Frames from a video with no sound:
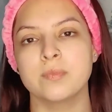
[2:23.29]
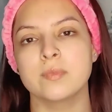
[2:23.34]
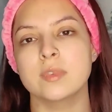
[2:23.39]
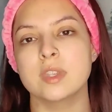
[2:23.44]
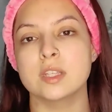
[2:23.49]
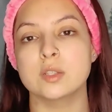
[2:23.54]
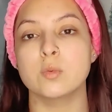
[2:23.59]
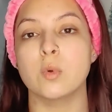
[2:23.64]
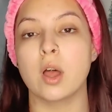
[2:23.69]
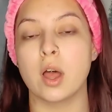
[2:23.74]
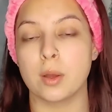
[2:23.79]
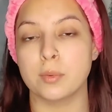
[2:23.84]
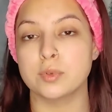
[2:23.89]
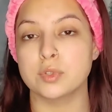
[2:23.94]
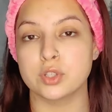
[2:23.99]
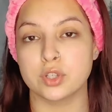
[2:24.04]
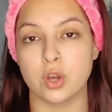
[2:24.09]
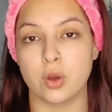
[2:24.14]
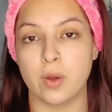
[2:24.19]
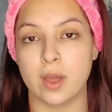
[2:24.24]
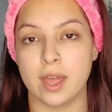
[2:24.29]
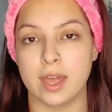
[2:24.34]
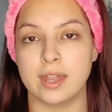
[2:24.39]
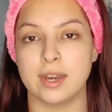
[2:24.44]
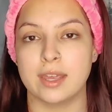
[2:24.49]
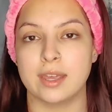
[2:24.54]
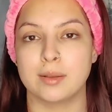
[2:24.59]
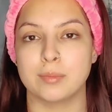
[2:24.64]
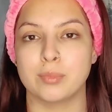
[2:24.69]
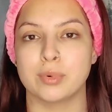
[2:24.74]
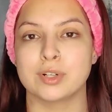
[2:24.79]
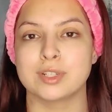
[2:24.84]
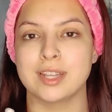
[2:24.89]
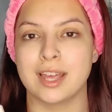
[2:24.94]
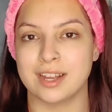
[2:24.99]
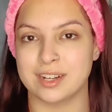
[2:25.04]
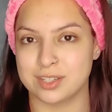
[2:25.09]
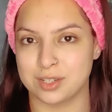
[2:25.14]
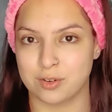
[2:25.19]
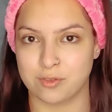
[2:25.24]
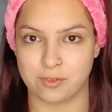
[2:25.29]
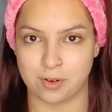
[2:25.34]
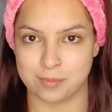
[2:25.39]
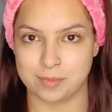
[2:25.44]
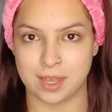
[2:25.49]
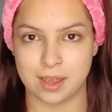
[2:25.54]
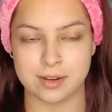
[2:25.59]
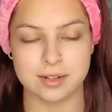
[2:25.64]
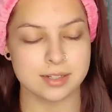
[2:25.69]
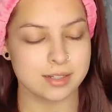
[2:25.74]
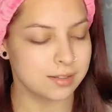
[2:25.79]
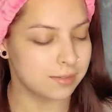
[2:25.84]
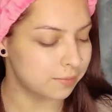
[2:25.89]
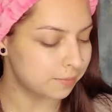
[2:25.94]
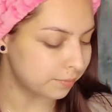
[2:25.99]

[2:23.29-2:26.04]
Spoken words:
This will help to go ahead and protect you from that.